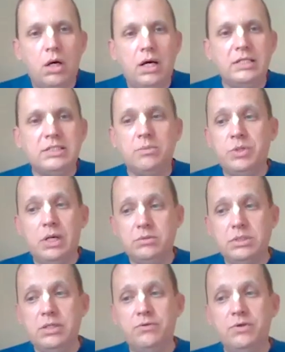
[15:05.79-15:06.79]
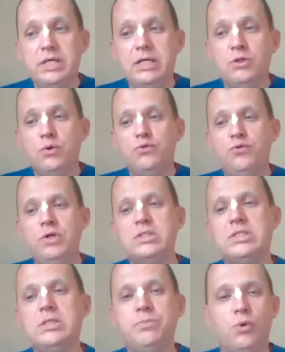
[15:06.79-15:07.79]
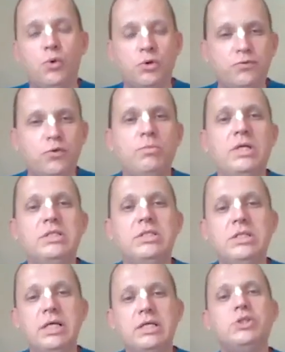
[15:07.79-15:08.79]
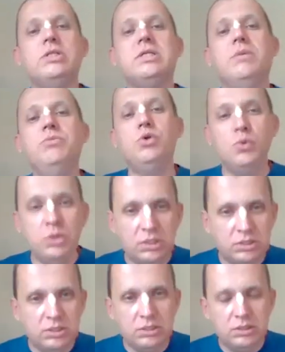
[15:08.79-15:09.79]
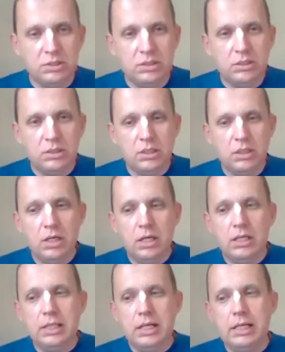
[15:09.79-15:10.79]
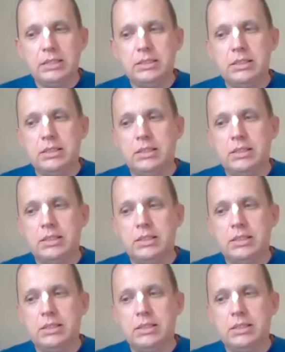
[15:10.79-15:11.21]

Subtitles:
and sometimes even they don't feel support from international community. Like,